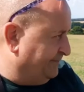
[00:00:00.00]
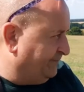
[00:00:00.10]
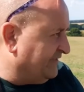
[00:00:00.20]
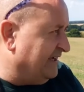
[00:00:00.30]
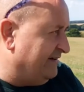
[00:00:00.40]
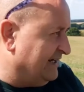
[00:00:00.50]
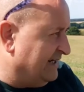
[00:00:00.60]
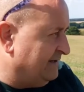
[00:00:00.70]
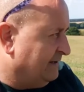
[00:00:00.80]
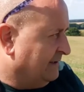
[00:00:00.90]
And there
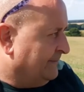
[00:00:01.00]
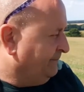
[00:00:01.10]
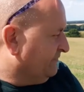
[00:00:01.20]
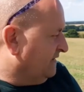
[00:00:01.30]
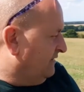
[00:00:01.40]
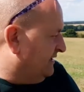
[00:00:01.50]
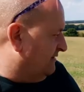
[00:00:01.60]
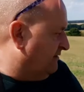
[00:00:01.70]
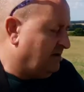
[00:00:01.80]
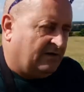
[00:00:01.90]
again,
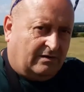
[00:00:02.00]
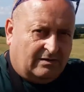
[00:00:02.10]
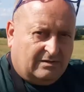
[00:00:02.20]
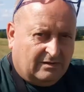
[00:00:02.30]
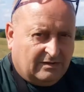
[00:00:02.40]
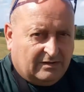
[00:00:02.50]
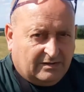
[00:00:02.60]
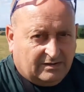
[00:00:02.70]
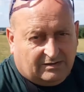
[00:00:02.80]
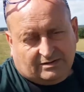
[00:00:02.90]
there are
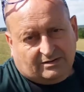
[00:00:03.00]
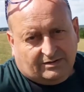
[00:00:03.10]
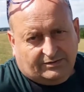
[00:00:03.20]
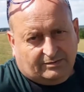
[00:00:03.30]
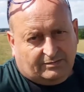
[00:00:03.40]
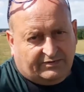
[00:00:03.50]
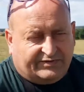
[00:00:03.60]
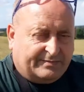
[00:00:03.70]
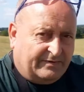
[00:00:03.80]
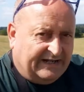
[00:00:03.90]
a number of
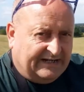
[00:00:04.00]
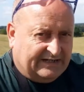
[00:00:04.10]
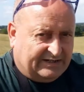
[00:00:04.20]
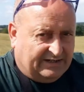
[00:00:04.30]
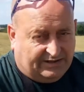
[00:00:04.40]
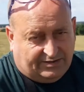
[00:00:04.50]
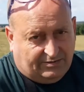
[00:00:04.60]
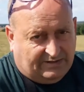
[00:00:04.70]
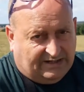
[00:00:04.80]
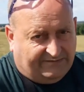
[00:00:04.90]
sprays that you
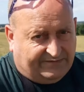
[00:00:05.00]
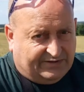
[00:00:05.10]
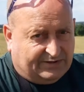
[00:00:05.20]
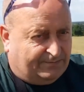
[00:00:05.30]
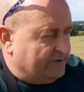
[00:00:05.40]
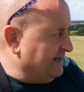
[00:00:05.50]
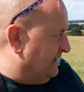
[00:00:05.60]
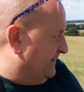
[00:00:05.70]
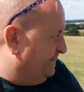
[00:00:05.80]
do have to spray